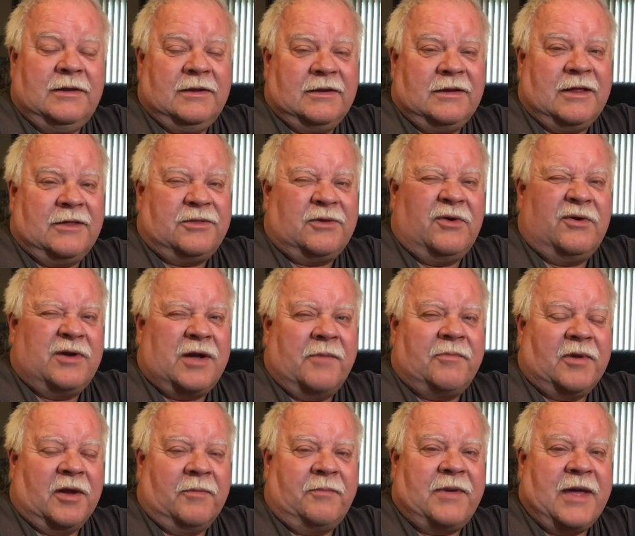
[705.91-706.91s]
You gotta throw a
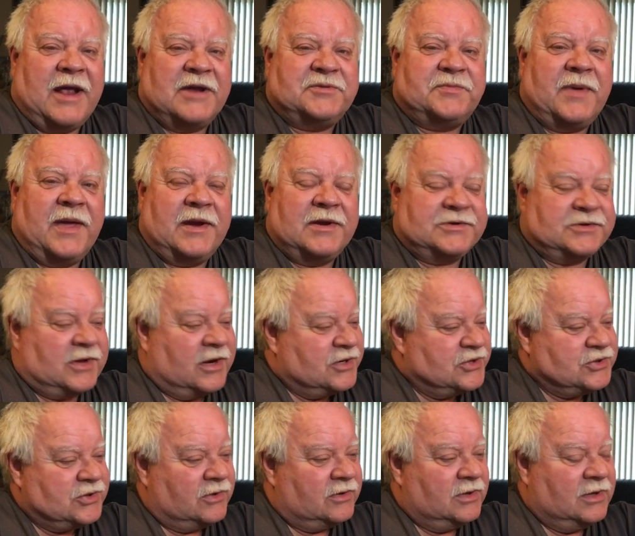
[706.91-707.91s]
couple of patch panels on it,
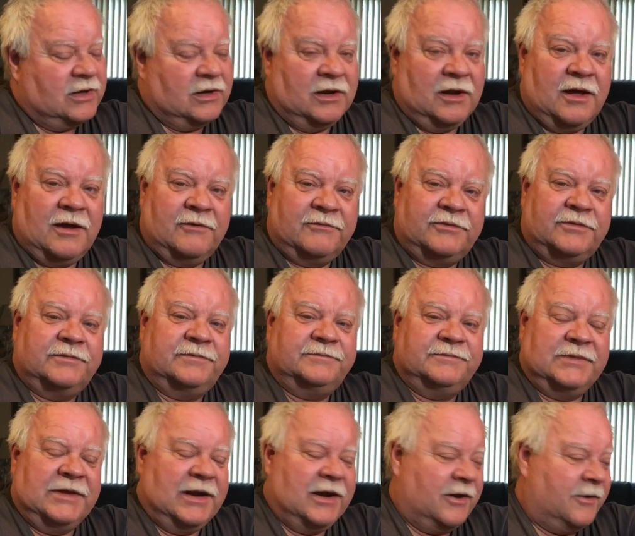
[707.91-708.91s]
show a little love,
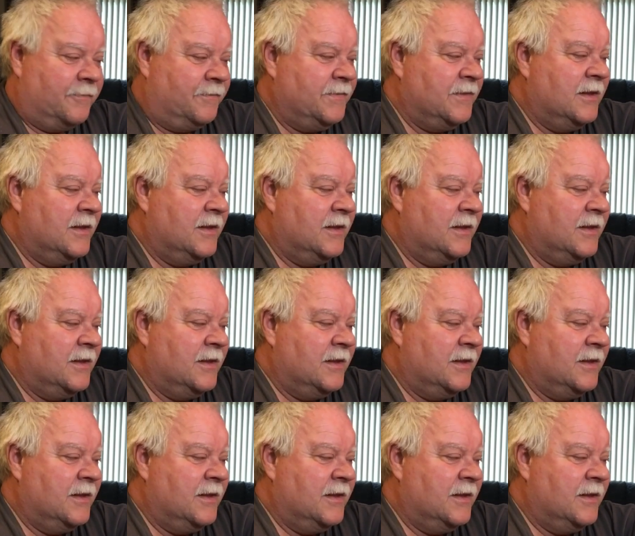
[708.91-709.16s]
you know,